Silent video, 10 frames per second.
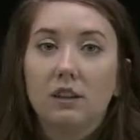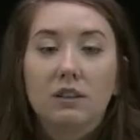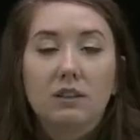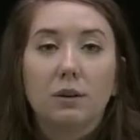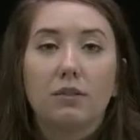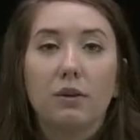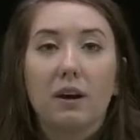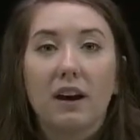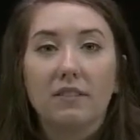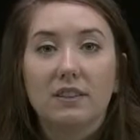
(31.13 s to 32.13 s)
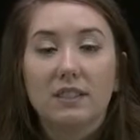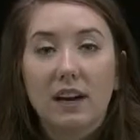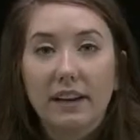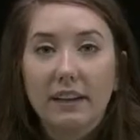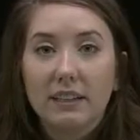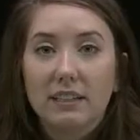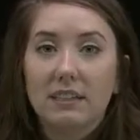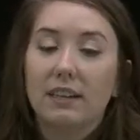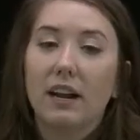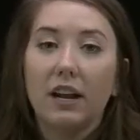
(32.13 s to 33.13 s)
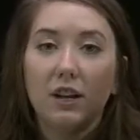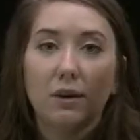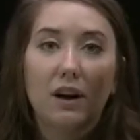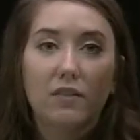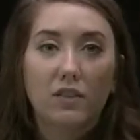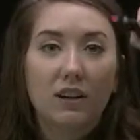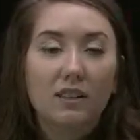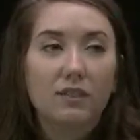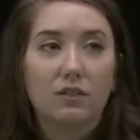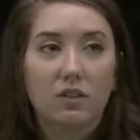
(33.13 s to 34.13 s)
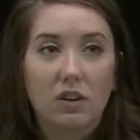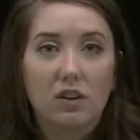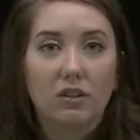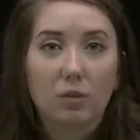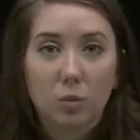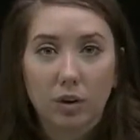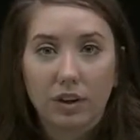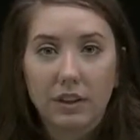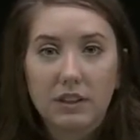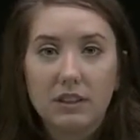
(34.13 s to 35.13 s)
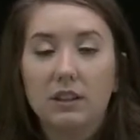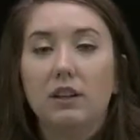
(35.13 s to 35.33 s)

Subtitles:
So if you have science and you have lots of long words,